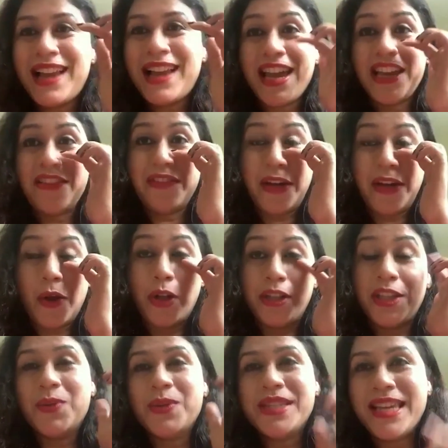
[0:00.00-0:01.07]
live and all
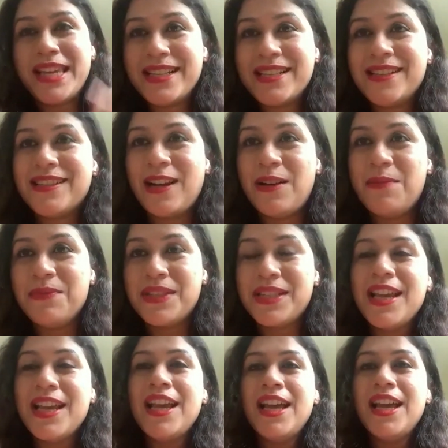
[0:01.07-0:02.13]
the use cases comes
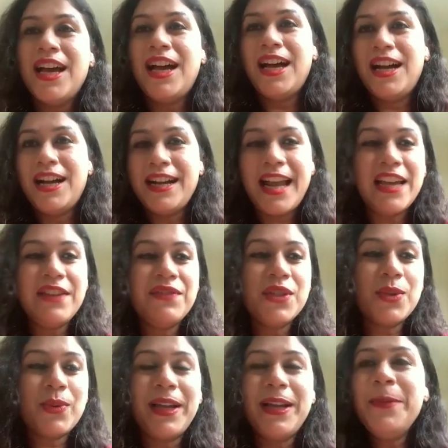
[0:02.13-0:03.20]
live
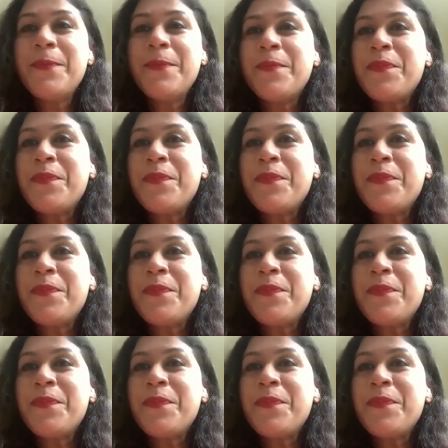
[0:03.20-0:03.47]
as well.